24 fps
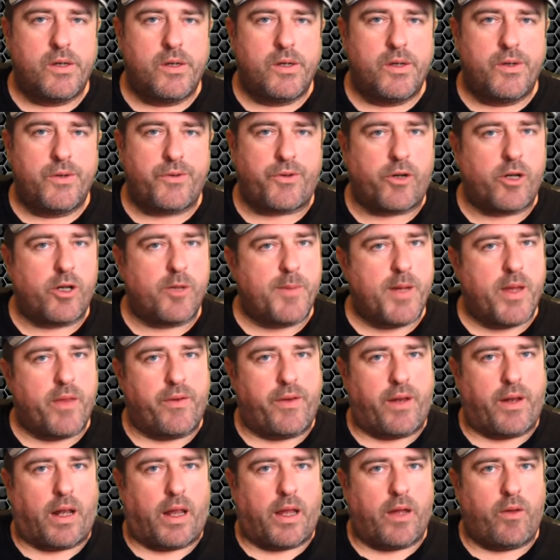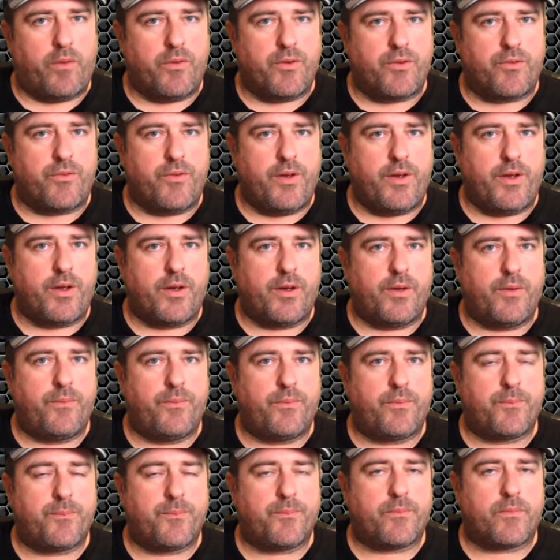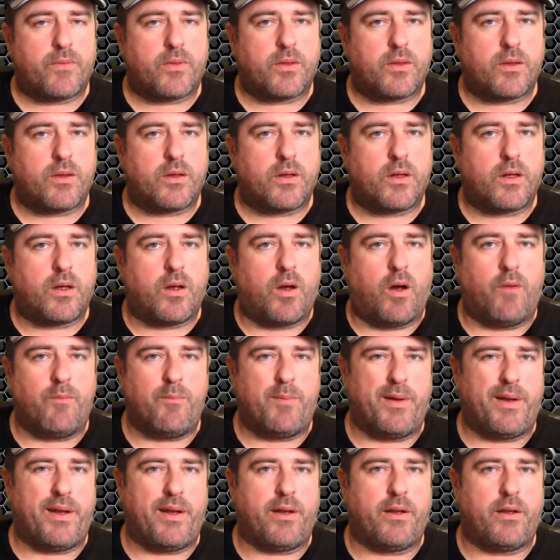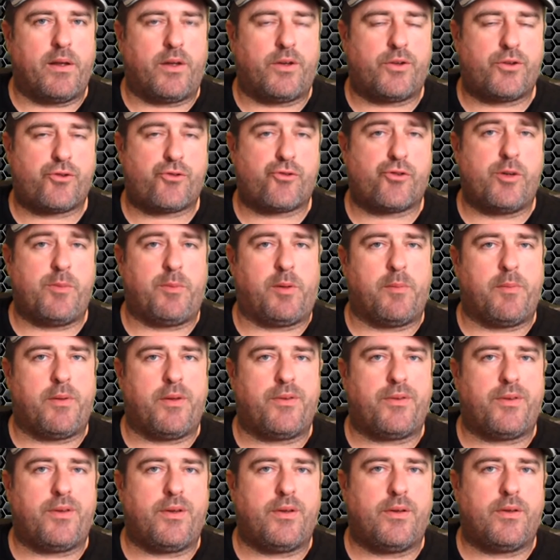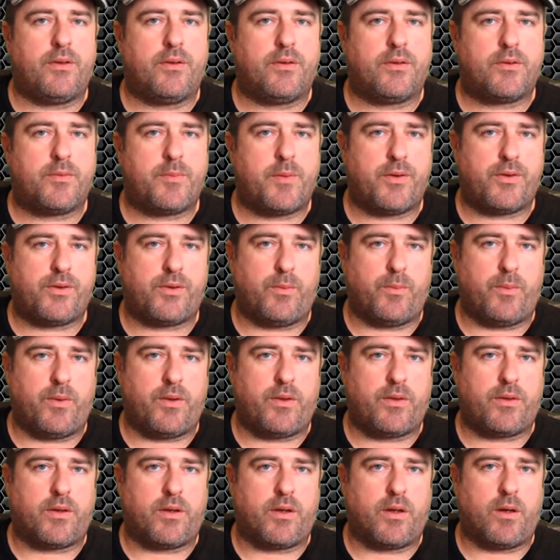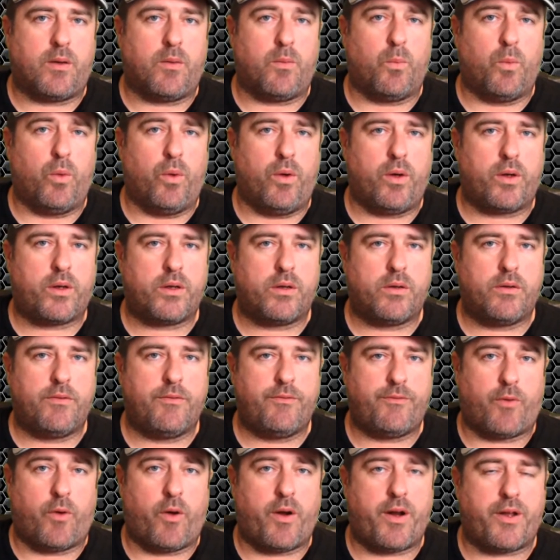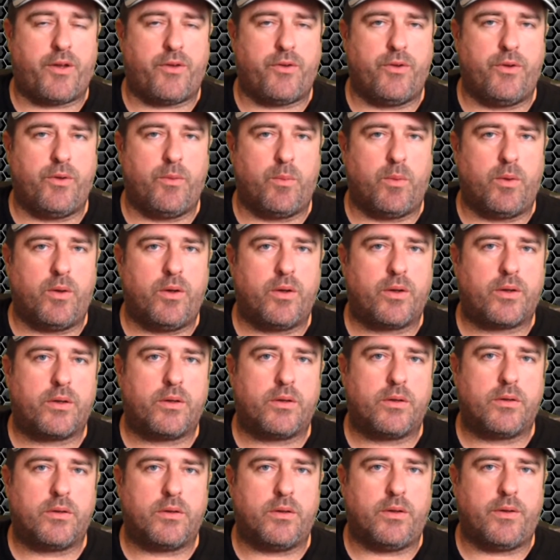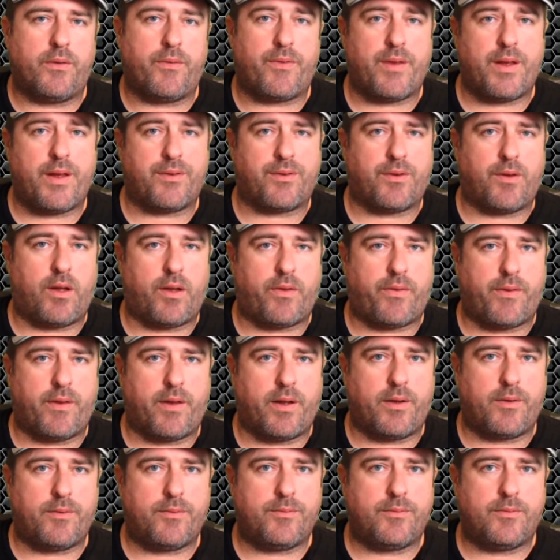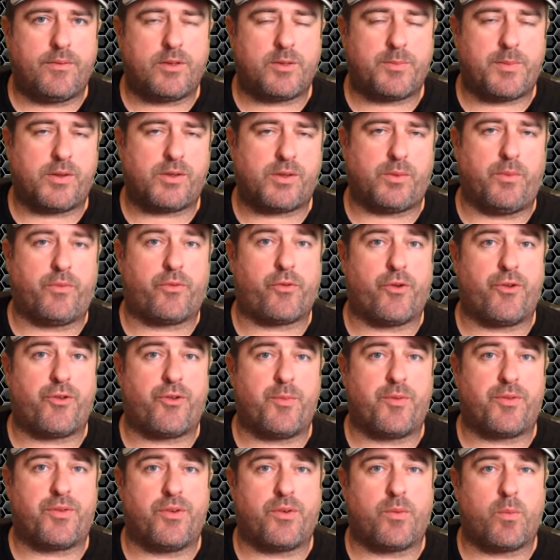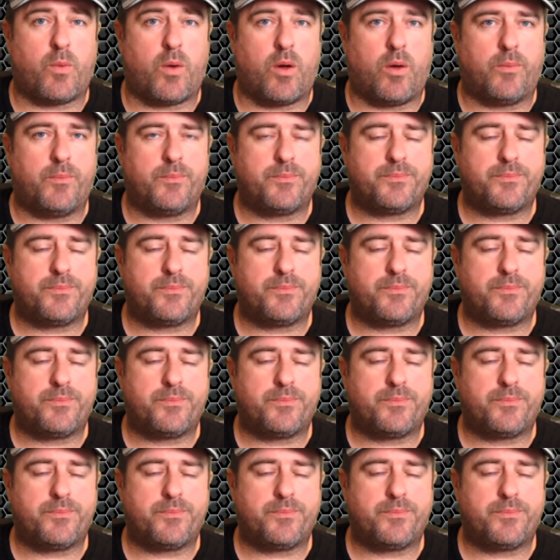Sorry about the delay on this video. I've been extremely busy, especially with work, finding new work and things like that, especially with Christmas as well.